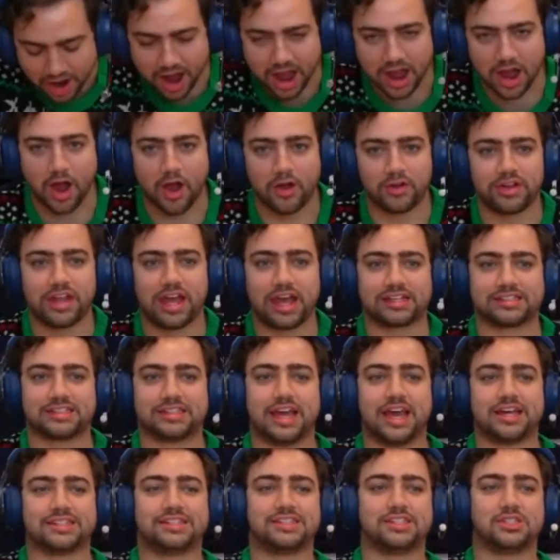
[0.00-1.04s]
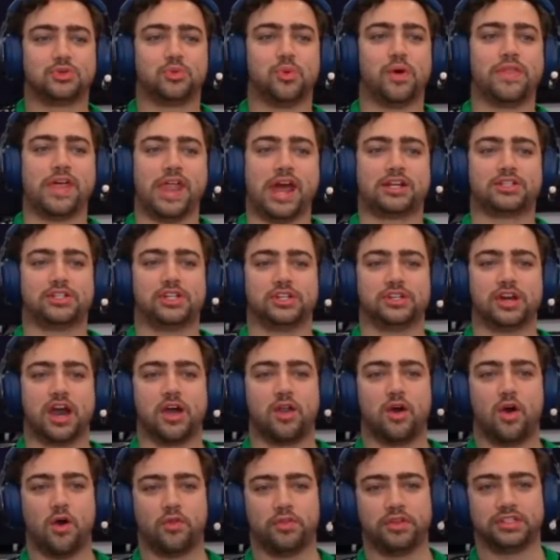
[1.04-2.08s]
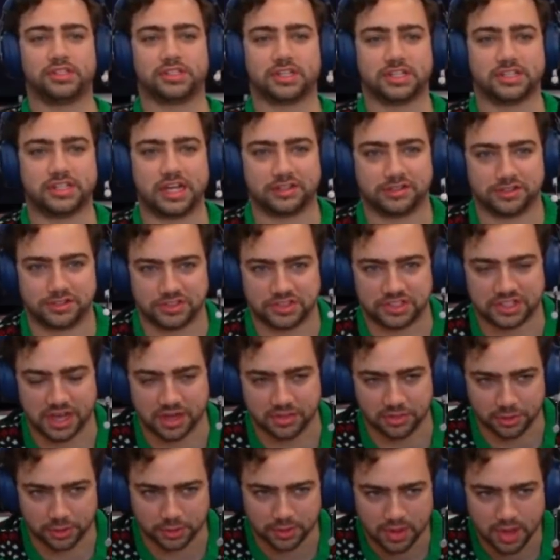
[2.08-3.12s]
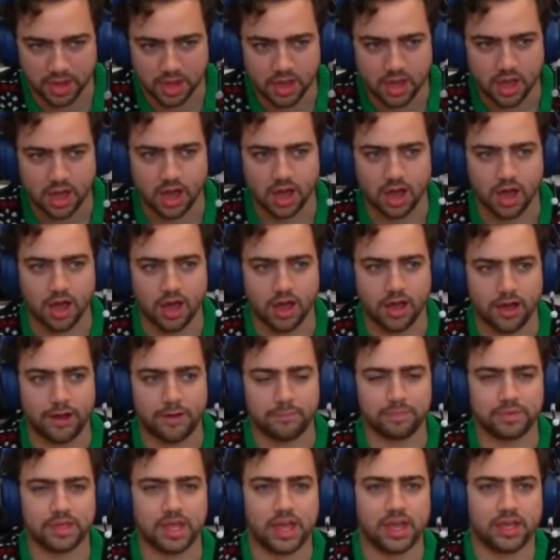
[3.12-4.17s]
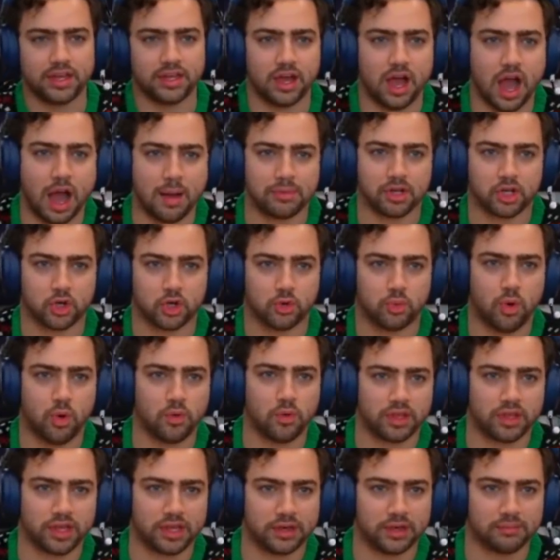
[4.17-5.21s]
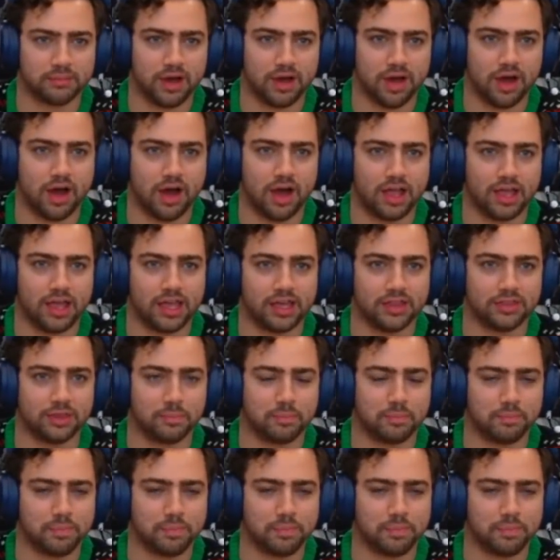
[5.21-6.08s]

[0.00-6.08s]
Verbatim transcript: right, our next guest is the one that actually got all these contestants together. And I'm going to quote him in the